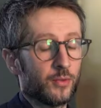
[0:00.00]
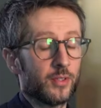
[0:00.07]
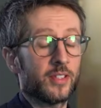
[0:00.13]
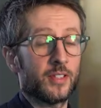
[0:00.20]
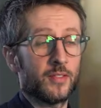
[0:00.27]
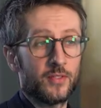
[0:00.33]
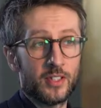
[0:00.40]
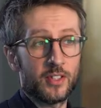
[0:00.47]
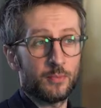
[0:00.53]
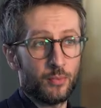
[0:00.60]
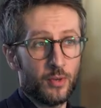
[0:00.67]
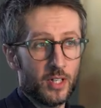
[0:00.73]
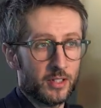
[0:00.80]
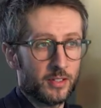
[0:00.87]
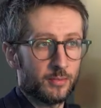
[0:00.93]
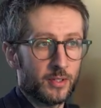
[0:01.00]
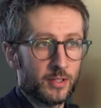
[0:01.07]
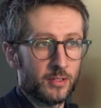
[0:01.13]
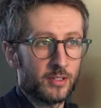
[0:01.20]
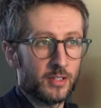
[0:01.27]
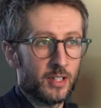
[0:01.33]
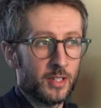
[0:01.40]
received this prize
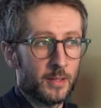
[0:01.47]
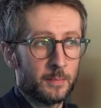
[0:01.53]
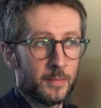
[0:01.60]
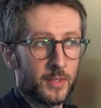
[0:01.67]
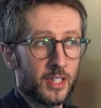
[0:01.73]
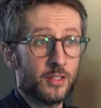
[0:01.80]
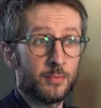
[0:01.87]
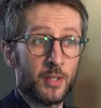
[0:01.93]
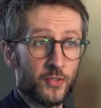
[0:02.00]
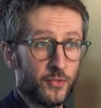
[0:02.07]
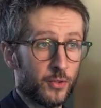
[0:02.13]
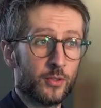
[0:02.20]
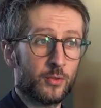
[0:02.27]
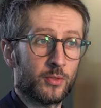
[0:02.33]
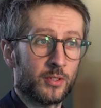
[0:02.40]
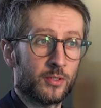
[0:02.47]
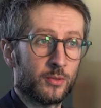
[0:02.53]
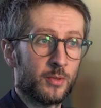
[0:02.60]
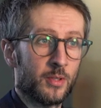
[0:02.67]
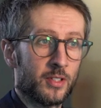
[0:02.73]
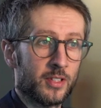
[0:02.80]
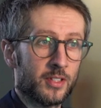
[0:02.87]
because that's my first one, to
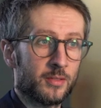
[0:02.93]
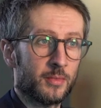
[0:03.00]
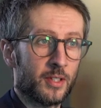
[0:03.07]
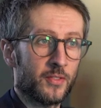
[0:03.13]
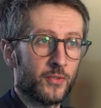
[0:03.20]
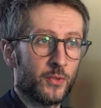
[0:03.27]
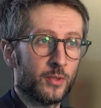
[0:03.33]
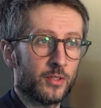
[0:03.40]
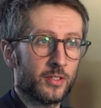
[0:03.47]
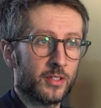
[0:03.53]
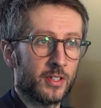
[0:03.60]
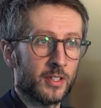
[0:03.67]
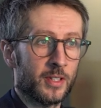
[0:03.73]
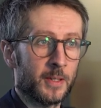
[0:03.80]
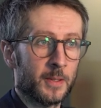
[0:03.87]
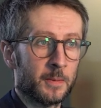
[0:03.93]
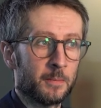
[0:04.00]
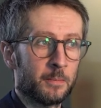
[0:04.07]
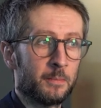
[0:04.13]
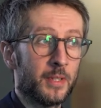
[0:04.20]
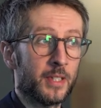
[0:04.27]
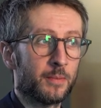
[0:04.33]
be honest, my first
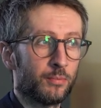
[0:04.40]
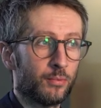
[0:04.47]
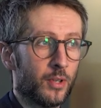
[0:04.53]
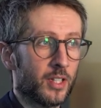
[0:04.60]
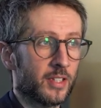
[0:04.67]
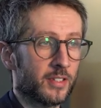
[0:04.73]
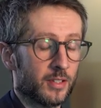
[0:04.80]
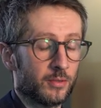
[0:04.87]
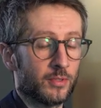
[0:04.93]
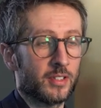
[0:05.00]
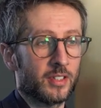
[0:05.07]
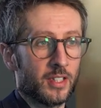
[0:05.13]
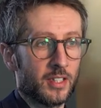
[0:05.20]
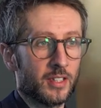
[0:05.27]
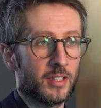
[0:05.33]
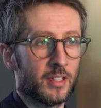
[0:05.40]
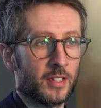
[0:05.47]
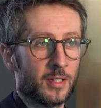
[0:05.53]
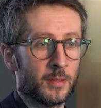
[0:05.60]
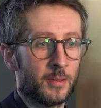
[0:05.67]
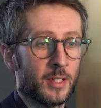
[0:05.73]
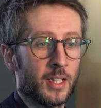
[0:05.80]
big prize, I would say.
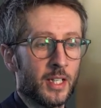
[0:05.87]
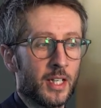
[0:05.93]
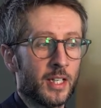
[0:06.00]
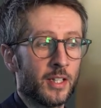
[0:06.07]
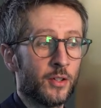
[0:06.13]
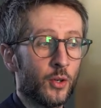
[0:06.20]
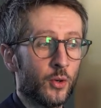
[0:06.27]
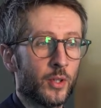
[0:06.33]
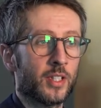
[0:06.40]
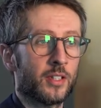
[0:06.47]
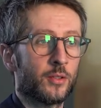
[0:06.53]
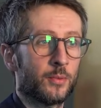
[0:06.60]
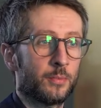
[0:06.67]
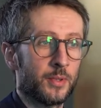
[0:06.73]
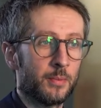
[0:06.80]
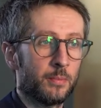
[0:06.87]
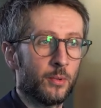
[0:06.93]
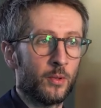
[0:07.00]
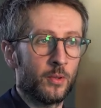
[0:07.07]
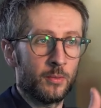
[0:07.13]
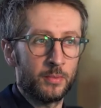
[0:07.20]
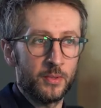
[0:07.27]
And knowing the
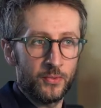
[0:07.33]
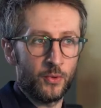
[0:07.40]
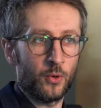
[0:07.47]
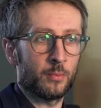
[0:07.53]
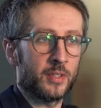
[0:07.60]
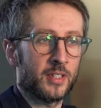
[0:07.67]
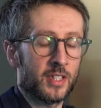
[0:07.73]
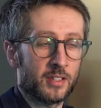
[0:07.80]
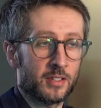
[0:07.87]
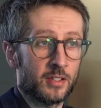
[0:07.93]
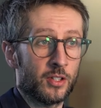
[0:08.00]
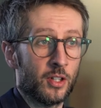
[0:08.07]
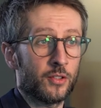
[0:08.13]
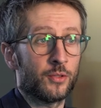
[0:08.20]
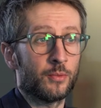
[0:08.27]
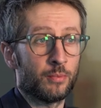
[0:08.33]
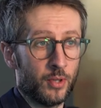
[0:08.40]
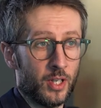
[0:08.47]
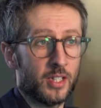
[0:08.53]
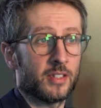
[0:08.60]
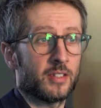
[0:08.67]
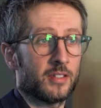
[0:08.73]
people before me that got the
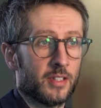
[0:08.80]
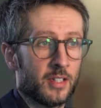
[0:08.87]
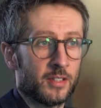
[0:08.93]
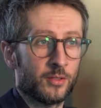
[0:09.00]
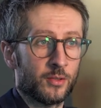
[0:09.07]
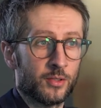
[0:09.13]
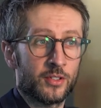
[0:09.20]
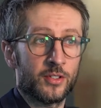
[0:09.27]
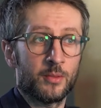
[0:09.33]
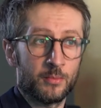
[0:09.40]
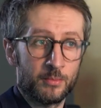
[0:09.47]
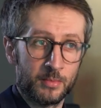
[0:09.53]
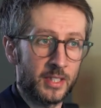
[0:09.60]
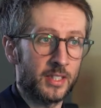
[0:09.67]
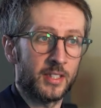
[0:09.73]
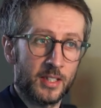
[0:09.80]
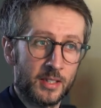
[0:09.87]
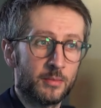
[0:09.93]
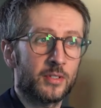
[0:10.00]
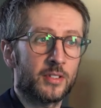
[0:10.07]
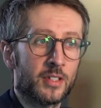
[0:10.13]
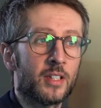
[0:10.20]
prize, I know some big
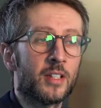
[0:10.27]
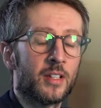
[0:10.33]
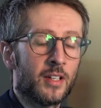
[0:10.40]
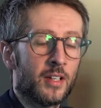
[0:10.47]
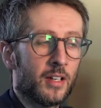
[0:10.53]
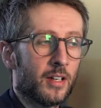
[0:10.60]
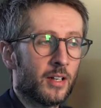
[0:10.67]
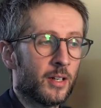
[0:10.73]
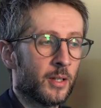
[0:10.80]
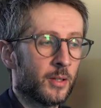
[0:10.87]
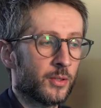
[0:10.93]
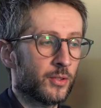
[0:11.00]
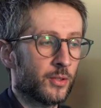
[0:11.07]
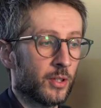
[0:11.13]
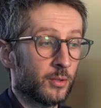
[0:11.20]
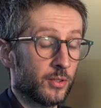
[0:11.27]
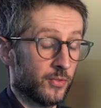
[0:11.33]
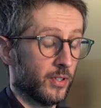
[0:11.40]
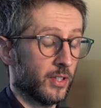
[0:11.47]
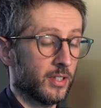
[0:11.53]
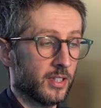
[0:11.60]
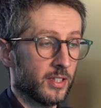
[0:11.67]
names. So I was
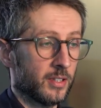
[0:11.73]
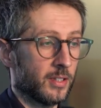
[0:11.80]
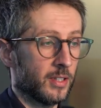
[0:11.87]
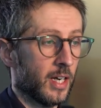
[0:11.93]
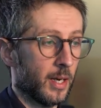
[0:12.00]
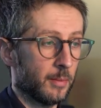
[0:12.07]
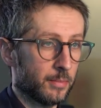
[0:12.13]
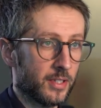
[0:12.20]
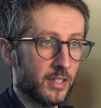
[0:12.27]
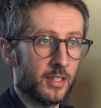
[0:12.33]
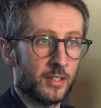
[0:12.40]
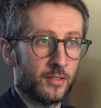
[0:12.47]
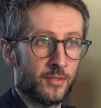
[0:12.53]
very happy and